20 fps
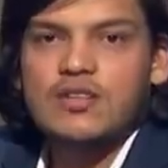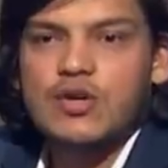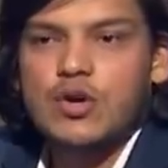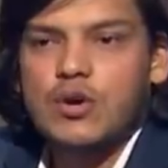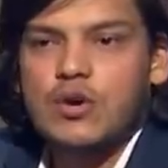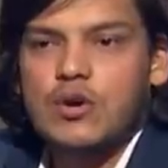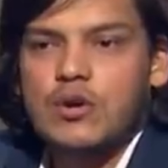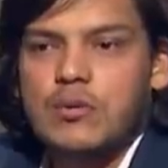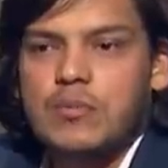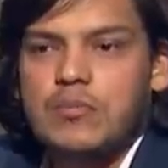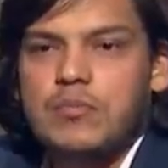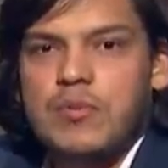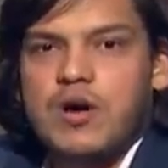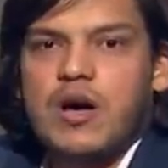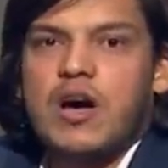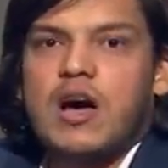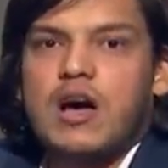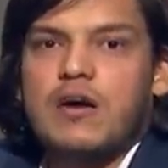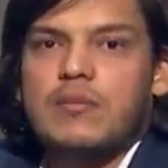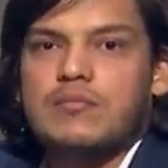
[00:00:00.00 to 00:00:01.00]
So
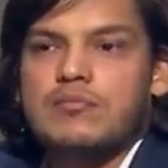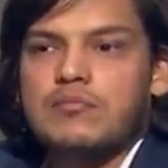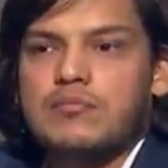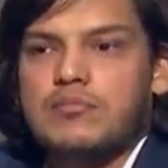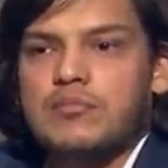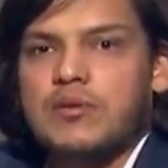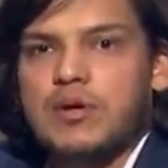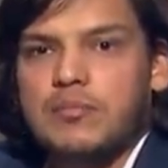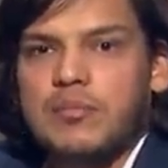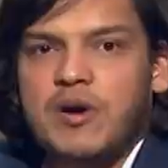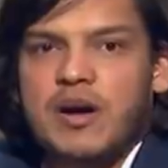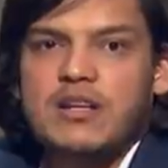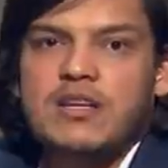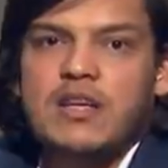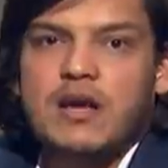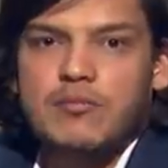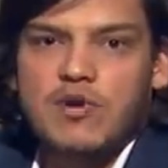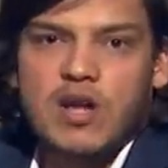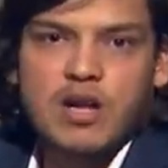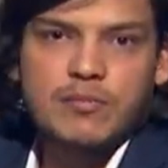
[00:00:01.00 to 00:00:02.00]
I'm a
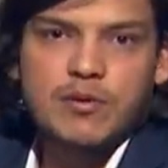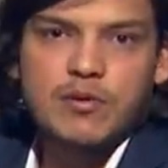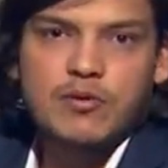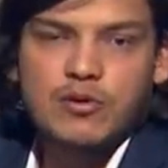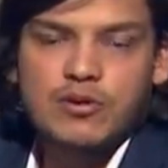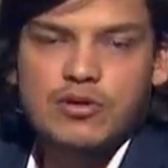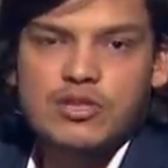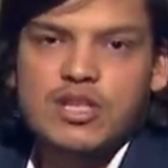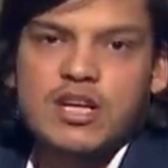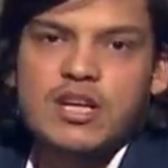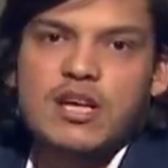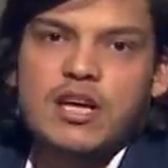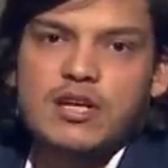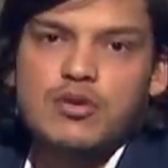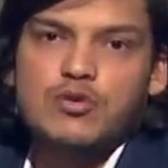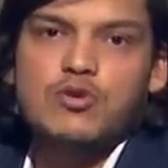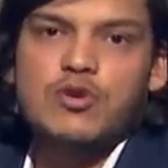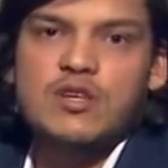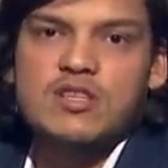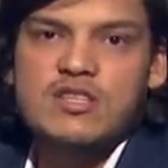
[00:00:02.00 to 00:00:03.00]
part-time rugby coach and I
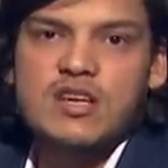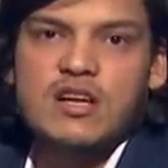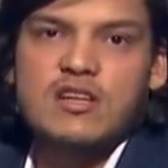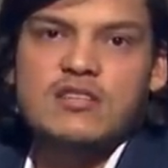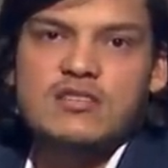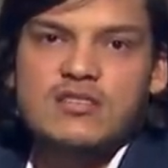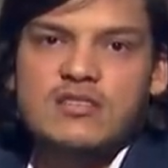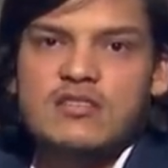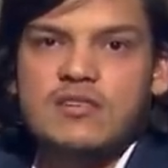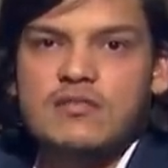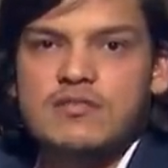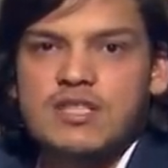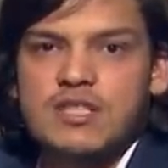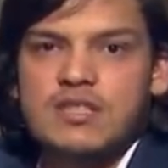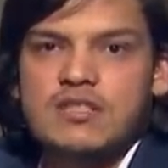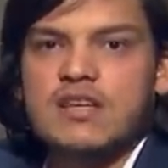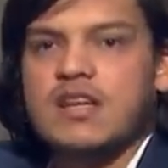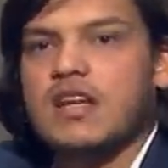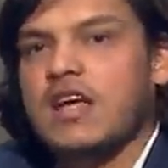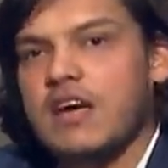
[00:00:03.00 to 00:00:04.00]
do consultancy
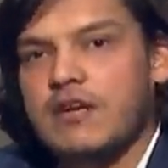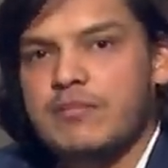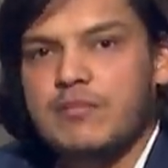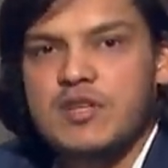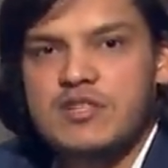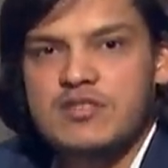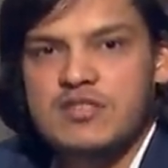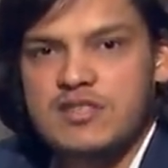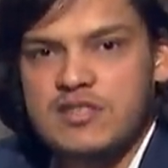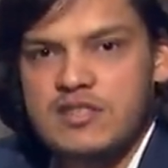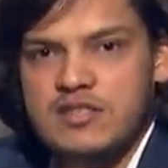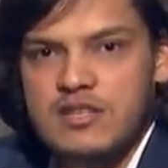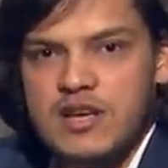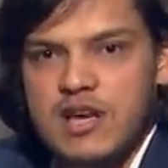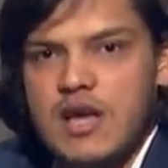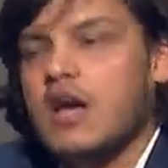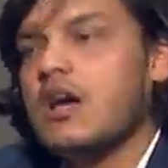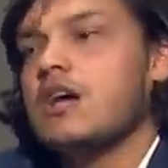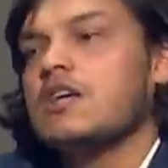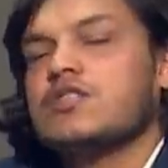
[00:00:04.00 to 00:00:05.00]
services and I have businesses.
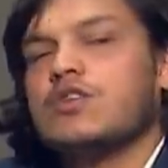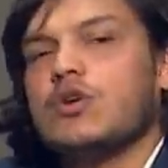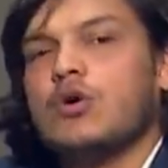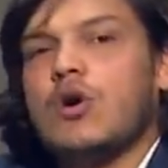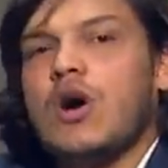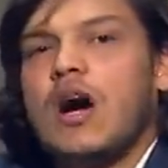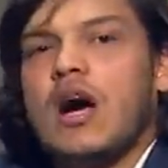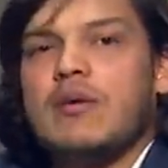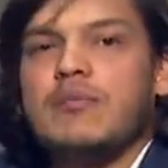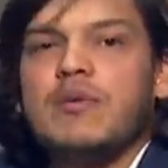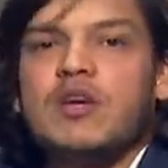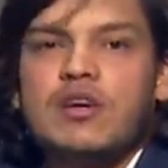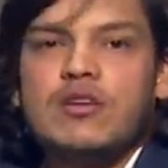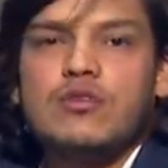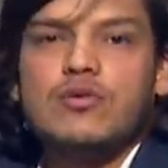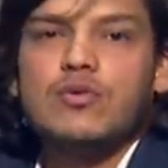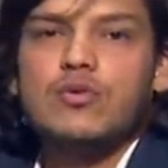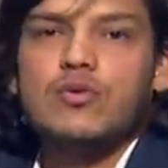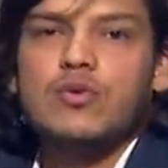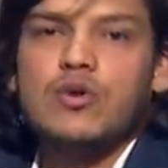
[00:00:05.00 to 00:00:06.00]
So I'm here
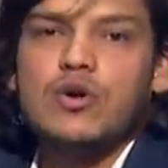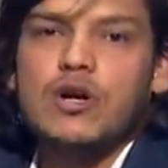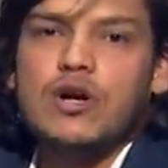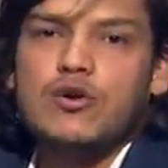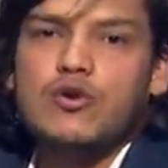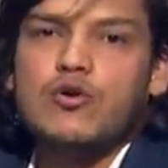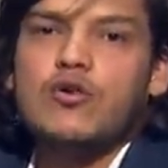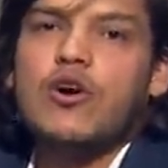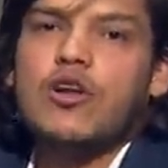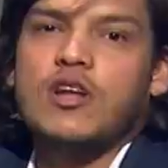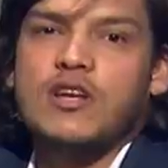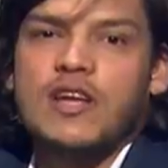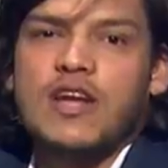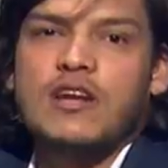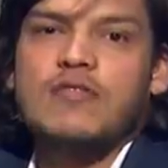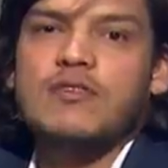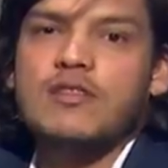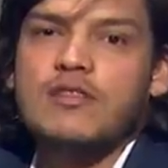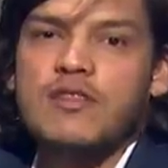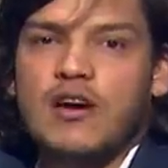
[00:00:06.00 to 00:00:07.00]
to uh, go on a
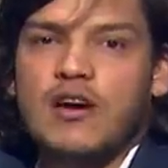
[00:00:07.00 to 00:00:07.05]
date with